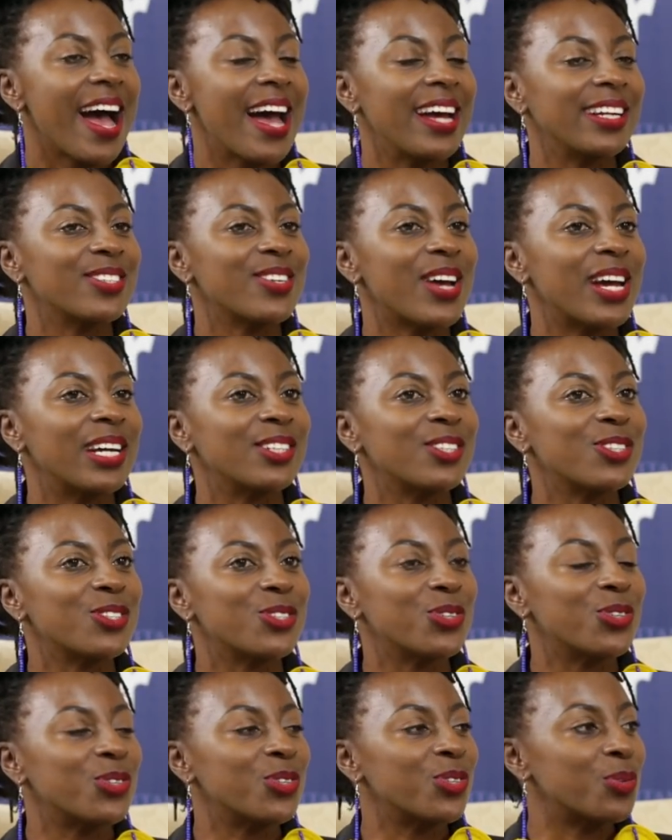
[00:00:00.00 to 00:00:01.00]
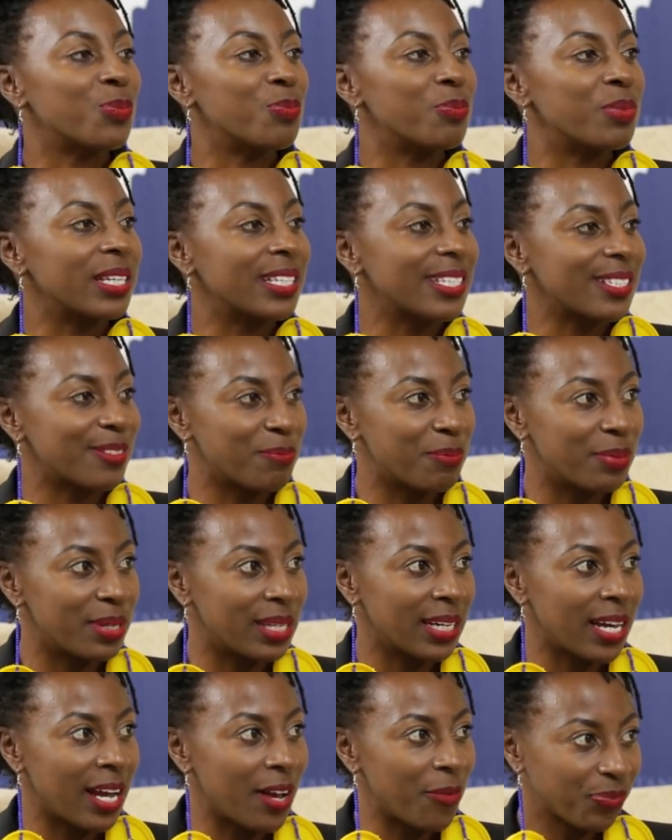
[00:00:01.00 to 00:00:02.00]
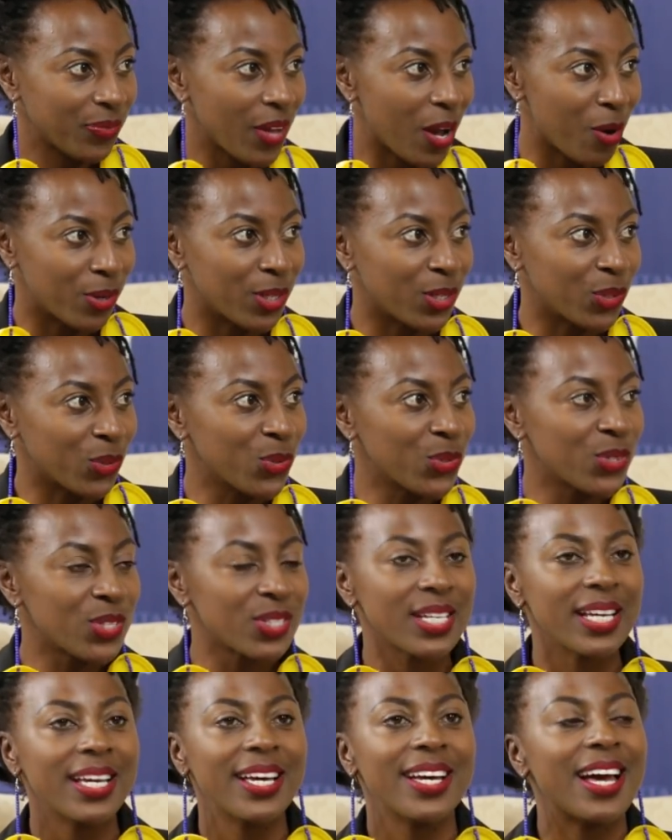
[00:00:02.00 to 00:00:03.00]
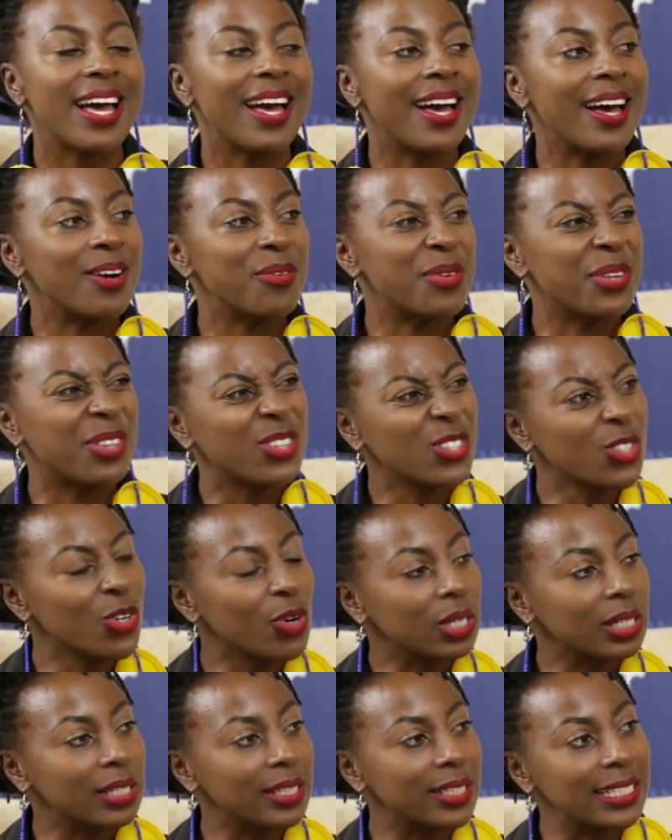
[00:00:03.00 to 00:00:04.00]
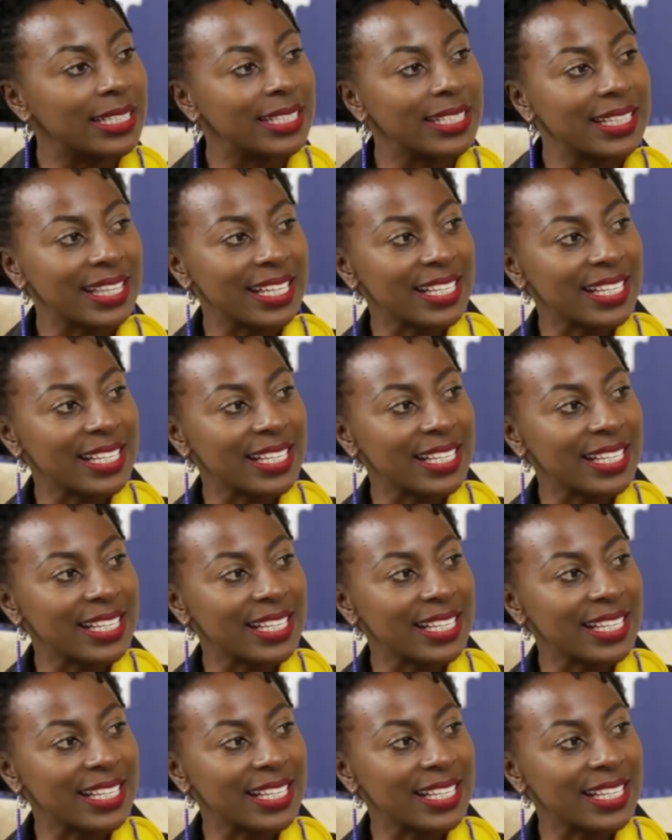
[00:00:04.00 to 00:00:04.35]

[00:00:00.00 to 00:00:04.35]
I tried to mix Mbira, our roots, uh, with chocolate, mm -hmm.